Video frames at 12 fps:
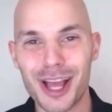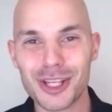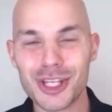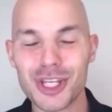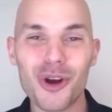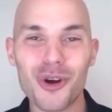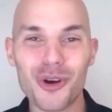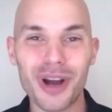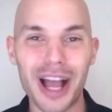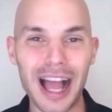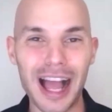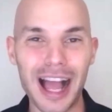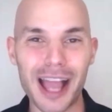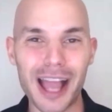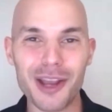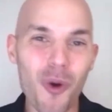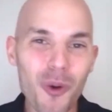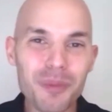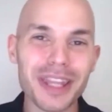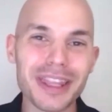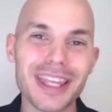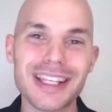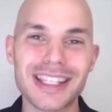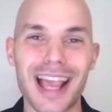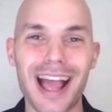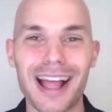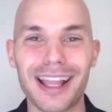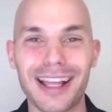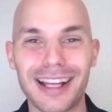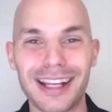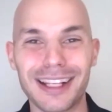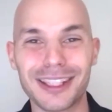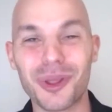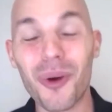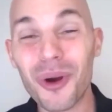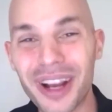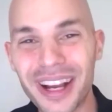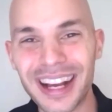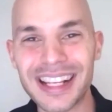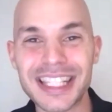So I hope that this talk